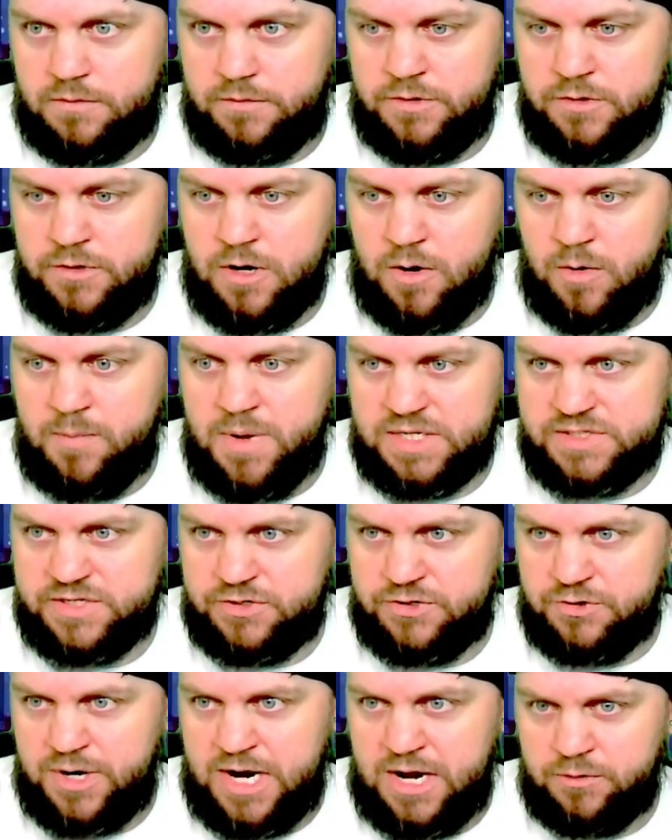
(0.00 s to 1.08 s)
messing
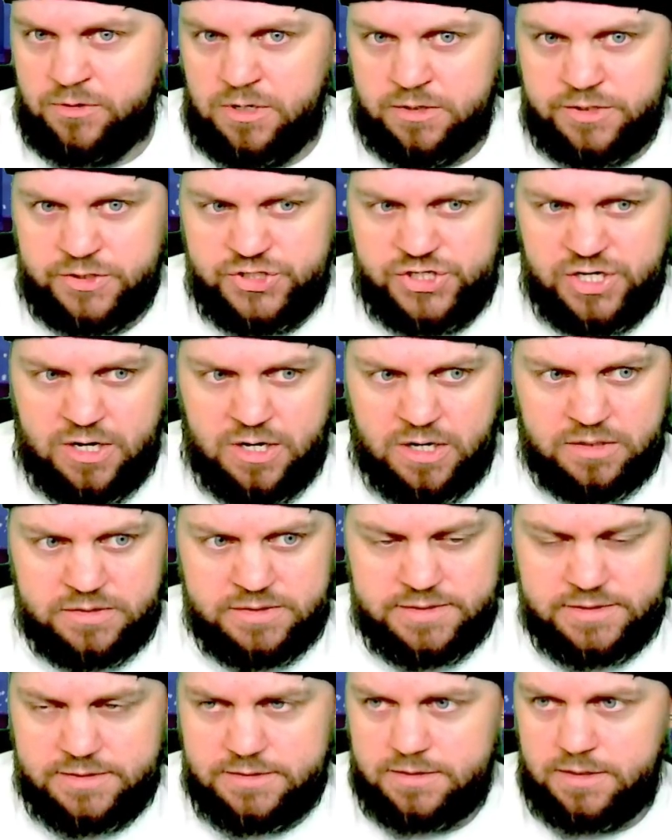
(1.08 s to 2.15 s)
around on the
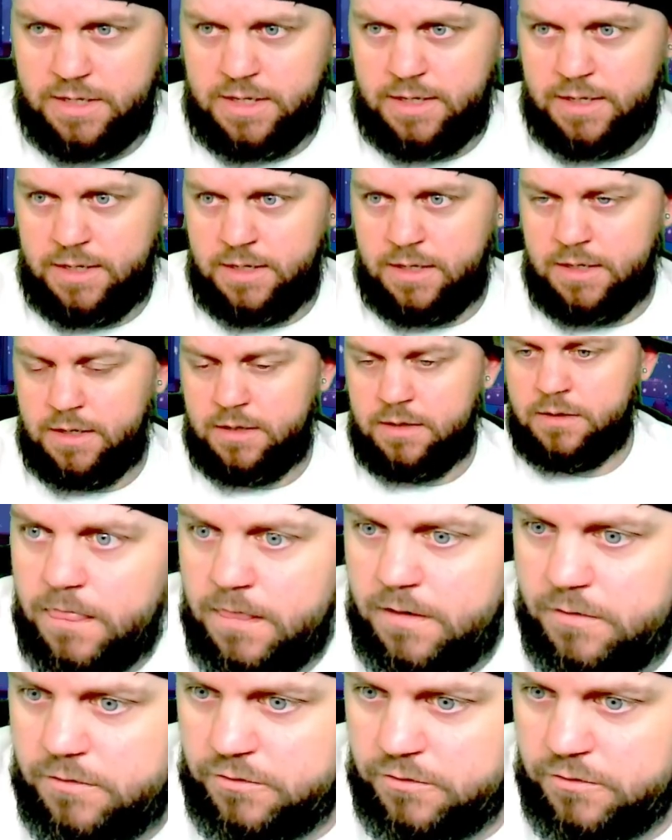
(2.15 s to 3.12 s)
charts and